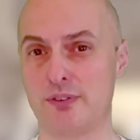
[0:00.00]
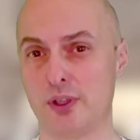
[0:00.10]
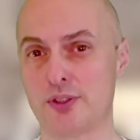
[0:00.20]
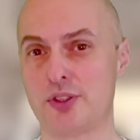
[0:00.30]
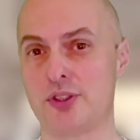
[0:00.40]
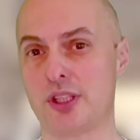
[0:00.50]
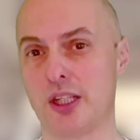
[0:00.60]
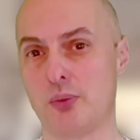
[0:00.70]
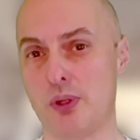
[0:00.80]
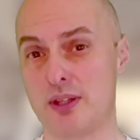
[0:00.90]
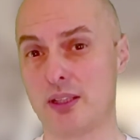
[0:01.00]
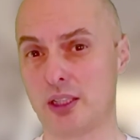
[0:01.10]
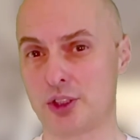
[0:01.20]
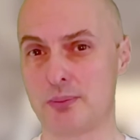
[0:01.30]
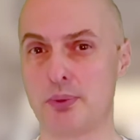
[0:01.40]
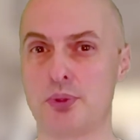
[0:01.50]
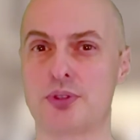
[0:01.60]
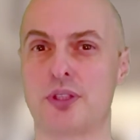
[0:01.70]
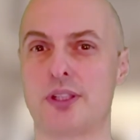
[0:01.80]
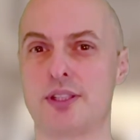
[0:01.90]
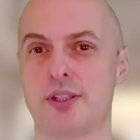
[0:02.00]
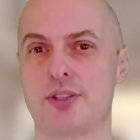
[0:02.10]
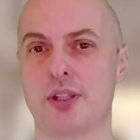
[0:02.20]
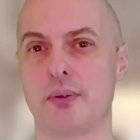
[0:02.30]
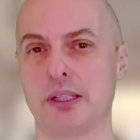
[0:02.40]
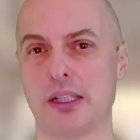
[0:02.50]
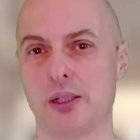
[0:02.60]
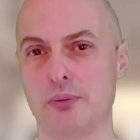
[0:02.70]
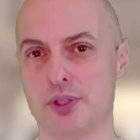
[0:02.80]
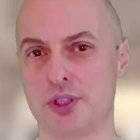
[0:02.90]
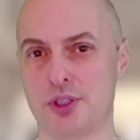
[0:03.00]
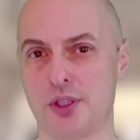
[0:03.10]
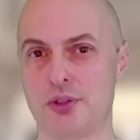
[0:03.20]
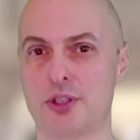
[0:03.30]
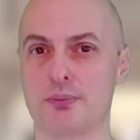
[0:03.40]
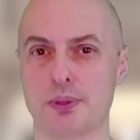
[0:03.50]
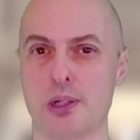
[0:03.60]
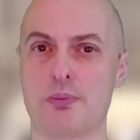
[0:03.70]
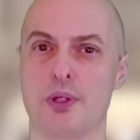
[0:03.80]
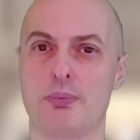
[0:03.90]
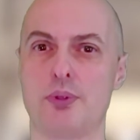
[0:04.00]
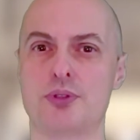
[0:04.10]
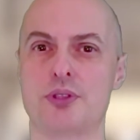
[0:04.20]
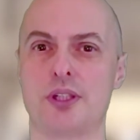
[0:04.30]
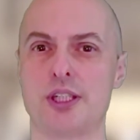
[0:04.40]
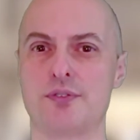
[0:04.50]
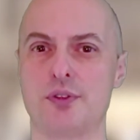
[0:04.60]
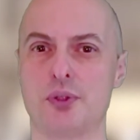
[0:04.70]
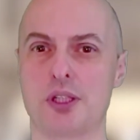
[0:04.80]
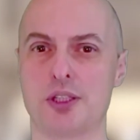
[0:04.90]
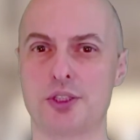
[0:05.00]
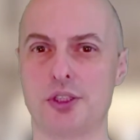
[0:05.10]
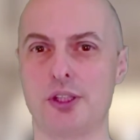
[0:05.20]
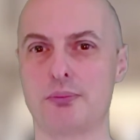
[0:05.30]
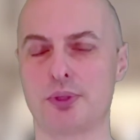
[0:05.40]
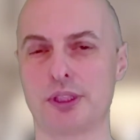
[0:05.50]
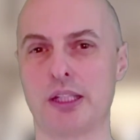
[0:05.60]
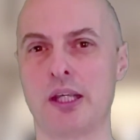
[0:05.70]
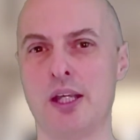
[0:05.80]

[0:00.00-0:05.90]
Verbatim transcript: velocity with larger bore sizes, so it'll help you to choose an appropriate bore size for your car tuning project.